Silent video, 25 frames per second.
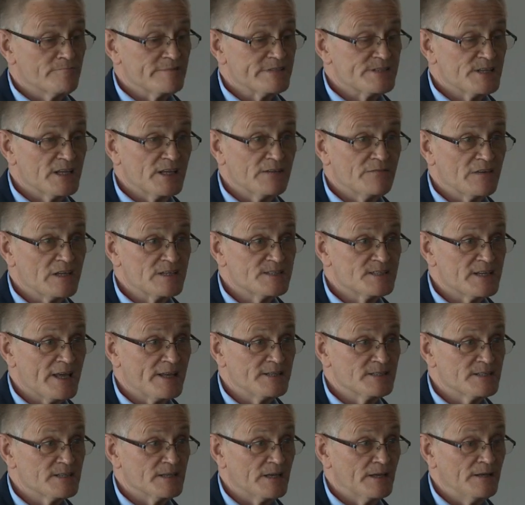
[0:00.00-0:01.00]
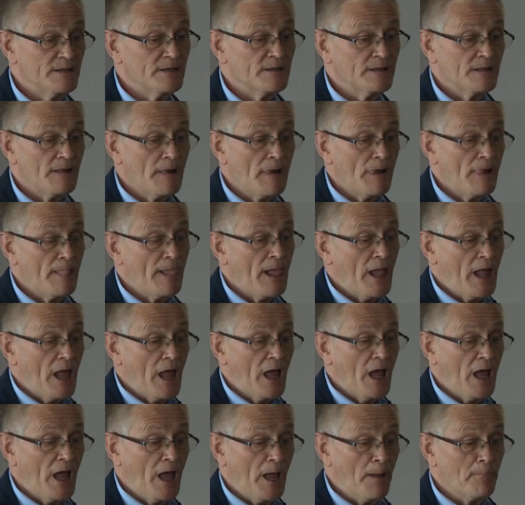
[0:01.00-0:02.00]
receiving centre
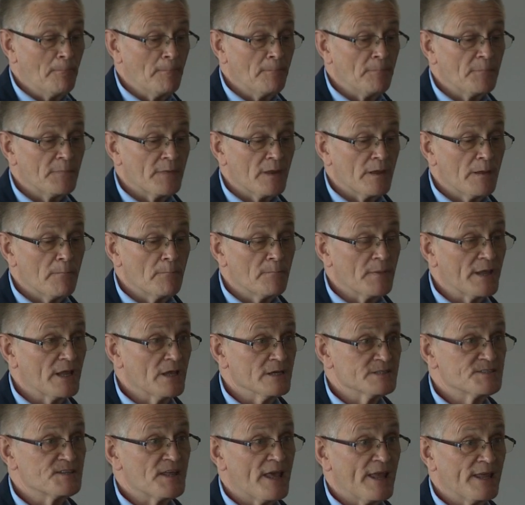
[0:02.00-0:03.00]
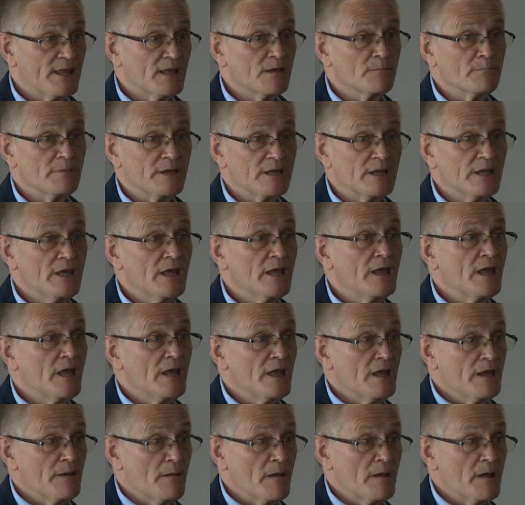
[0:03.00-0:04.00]
because they can be
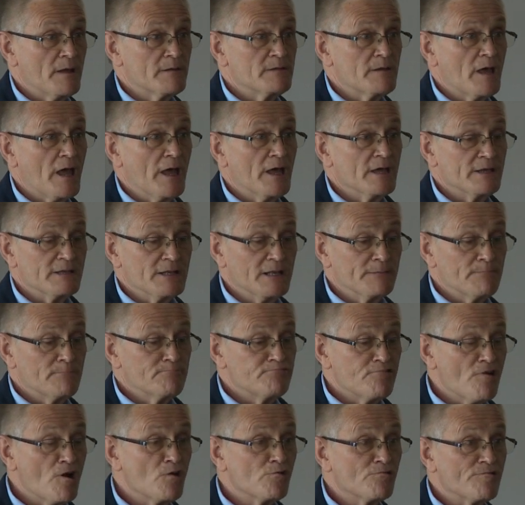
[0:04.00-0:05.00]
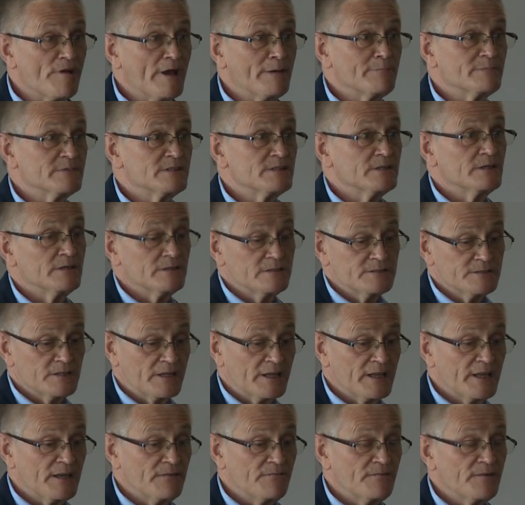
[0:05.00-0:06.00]
programmed to
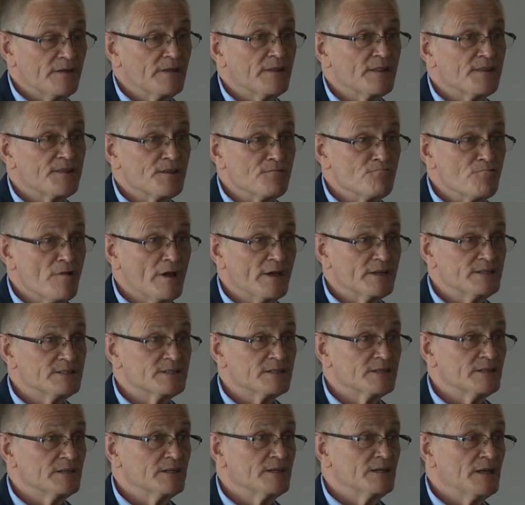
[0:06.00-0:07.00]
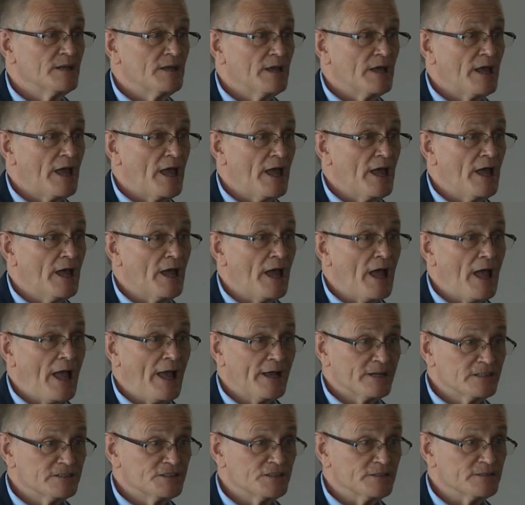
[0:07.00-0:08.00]
give the right
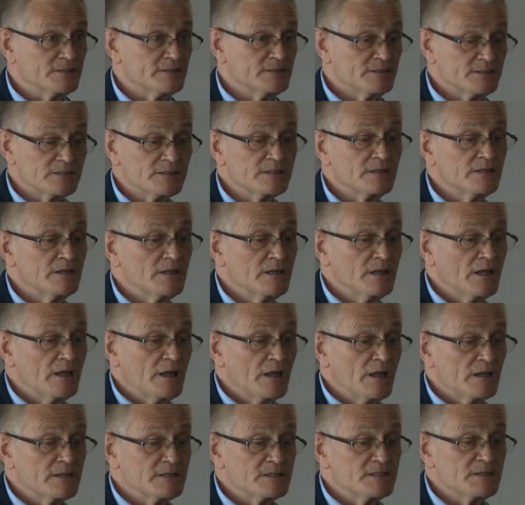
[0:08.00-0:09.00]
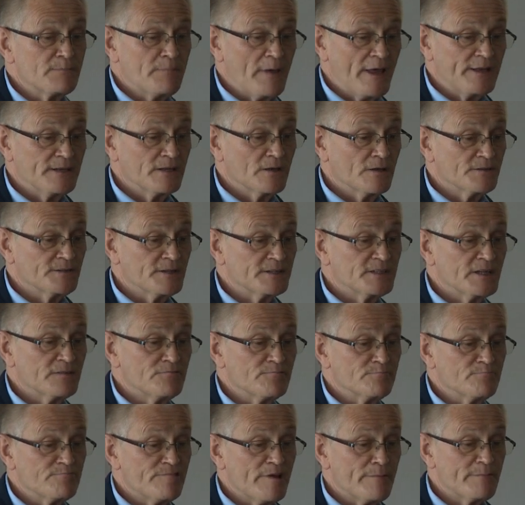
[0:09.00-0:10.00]
actions depending on the
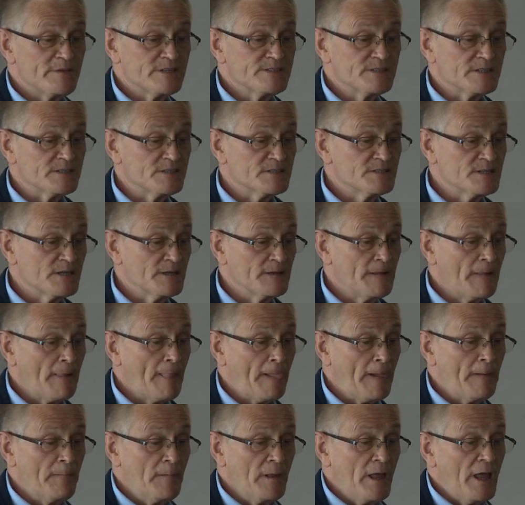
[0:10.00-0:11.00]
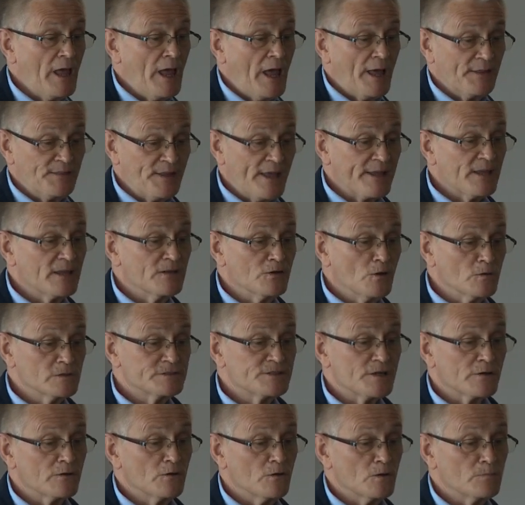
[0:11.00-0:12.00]
different premises. And they can
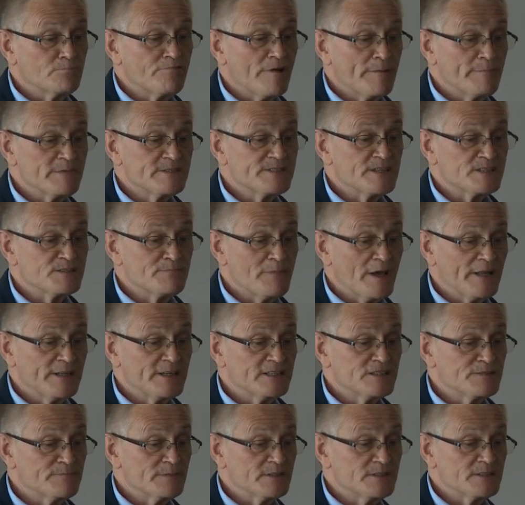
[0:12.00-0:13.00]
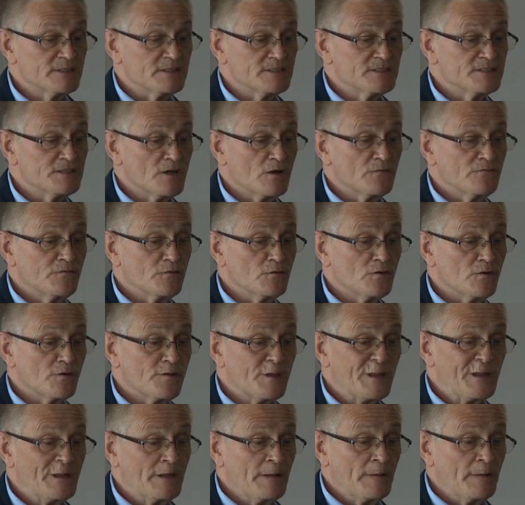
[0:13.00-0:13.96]
also call premises management and so forth.